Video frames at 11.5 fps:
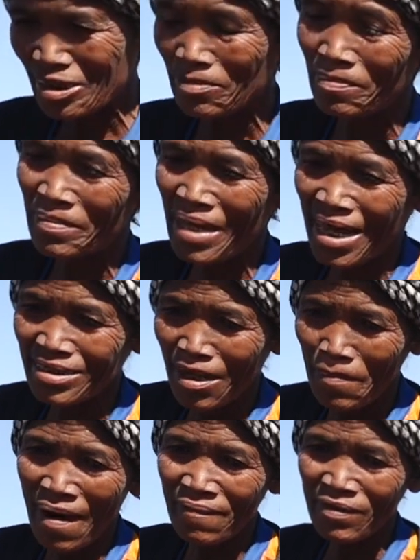It's hard work
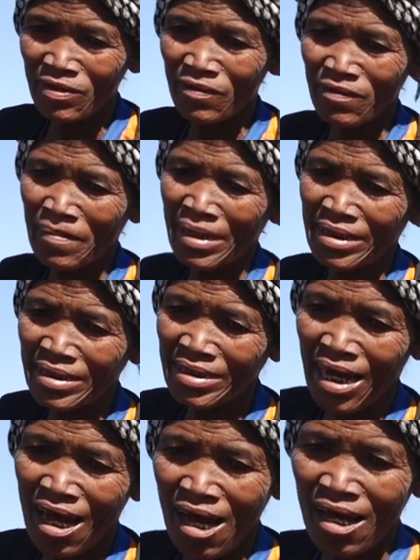because it takes a
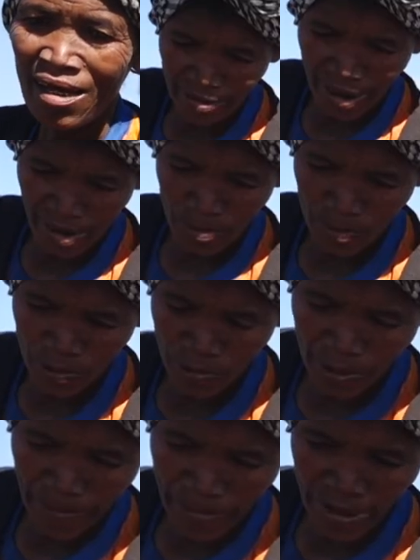lot of time to find
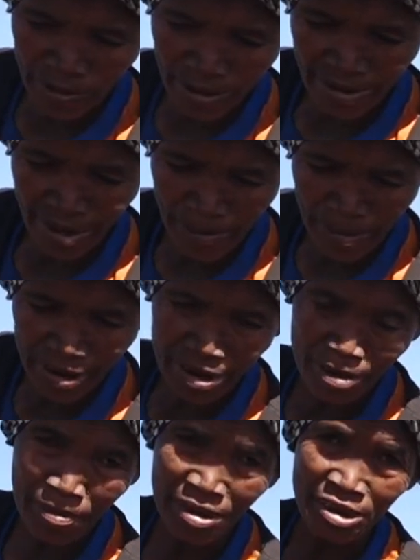something. Per
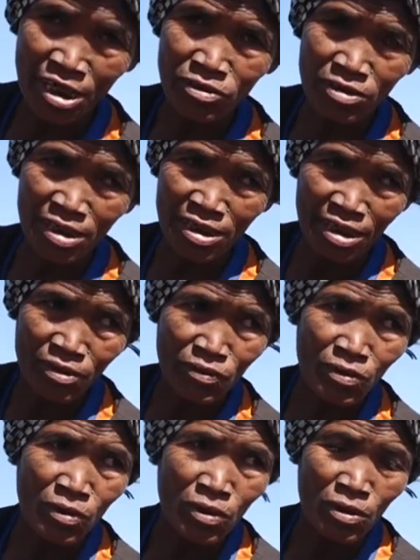day, I earn forty
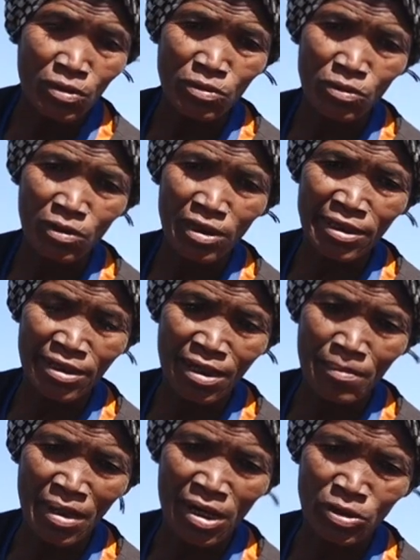cents for a bucket of
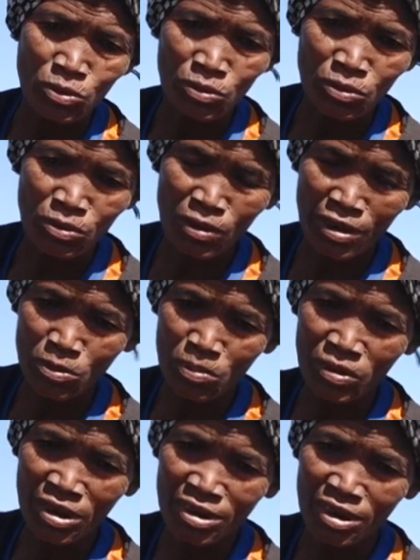coal, fifty cents
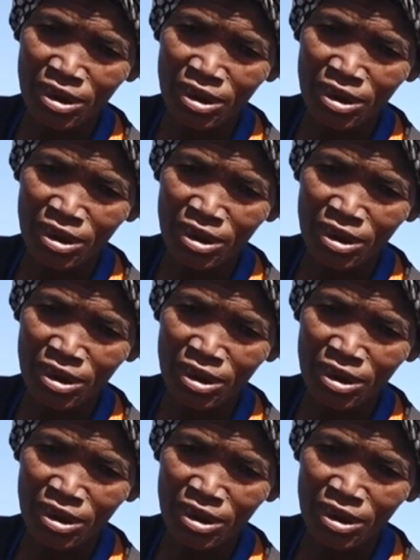for